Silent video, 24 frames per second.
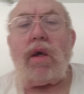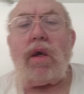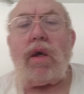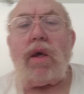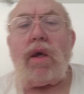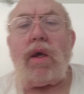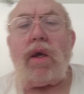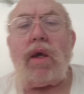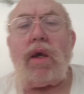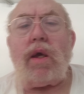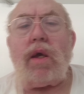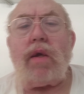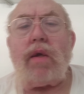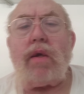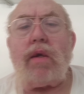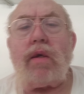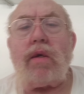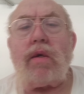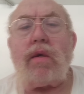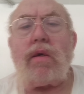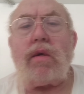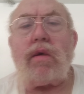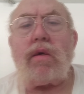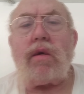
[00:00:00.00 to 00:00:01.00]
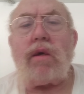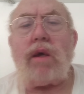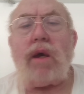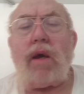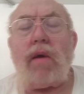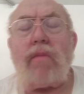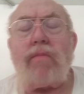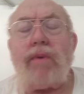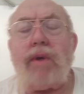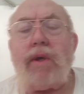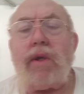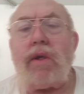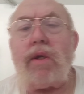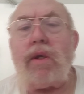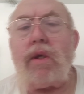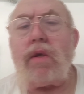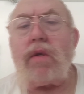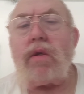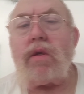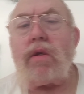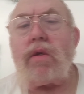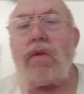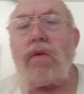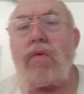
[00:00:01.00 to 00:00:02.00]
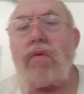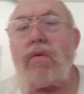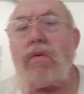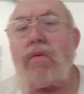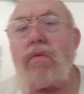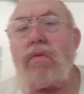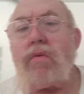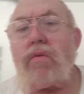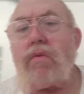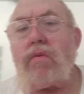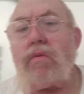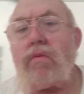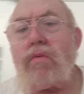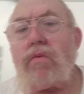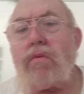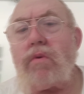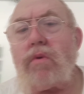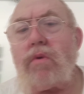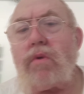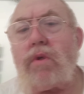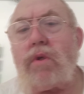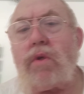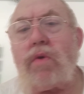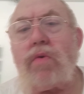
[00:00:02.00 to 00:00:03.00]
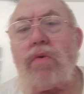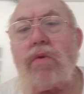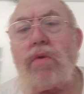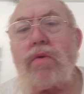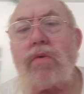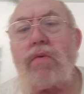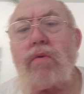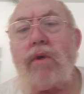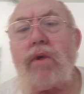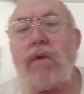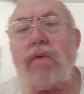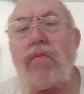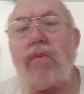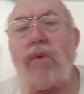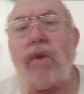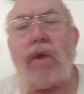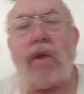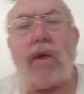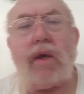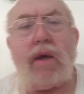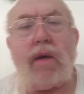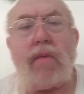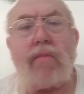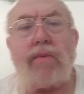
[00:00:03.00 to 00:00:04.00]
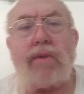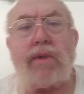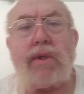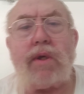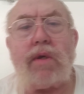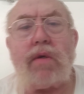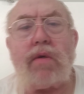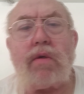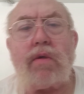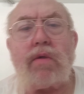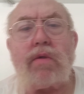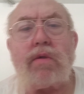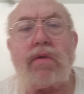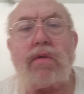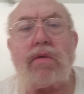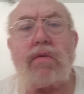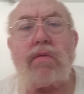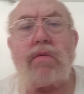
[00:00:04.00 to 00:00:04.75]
And I've been into 2 or 3 rehab centers,